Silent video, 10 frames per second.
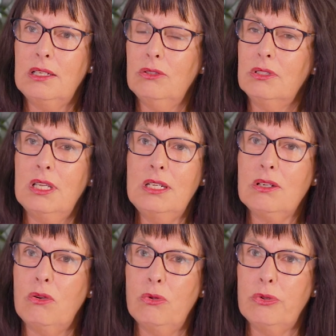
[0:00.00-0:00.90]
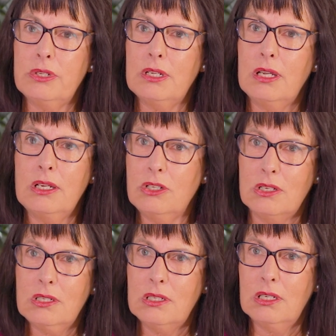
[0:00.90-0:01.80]
look, these calls are
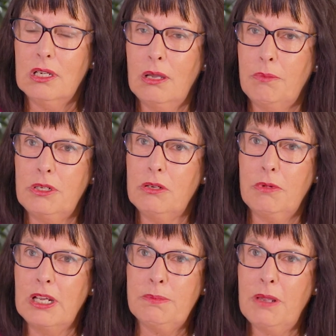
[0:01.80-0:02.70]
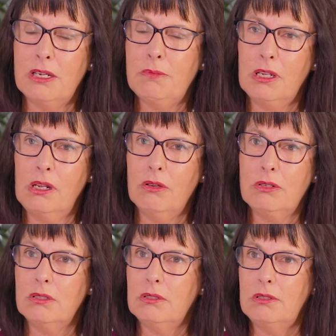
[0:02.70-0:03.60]
just to expand,
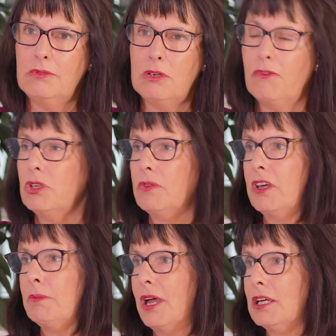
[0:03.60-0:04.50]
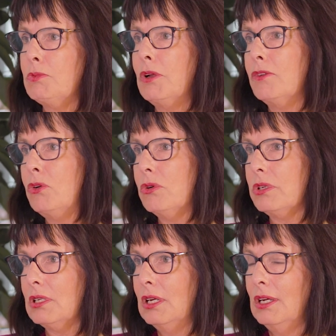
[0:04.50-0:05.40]
to diversify your markets. Well, of
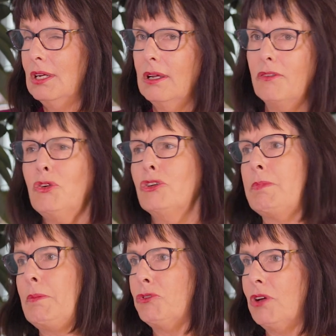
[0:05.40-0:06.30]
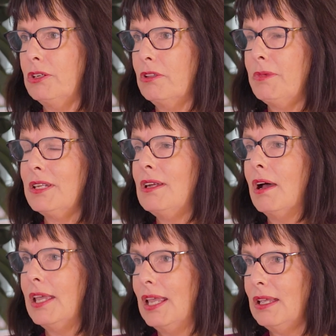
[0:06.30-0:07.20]
course people try and do it, but it's
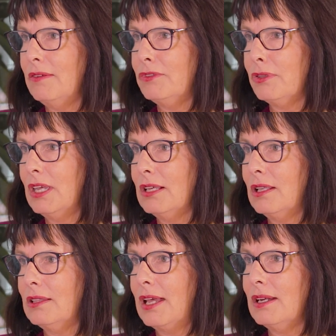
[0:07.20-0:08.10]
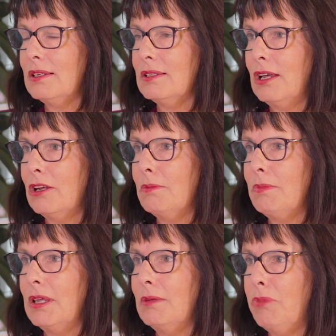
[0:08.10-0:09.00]
naive to think that is going to
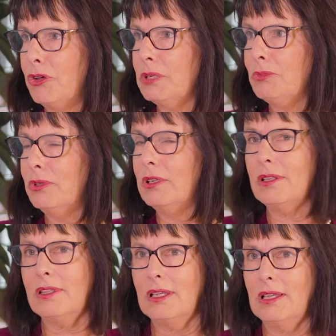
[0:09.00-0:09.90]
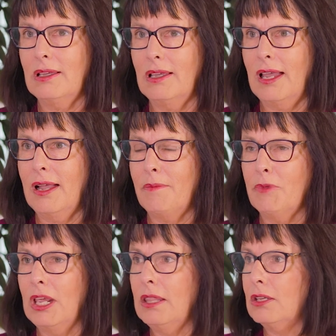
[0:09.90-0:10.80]
be possible
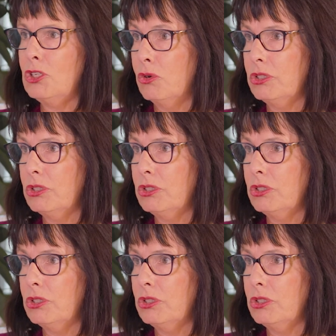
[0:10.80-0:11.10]
in the short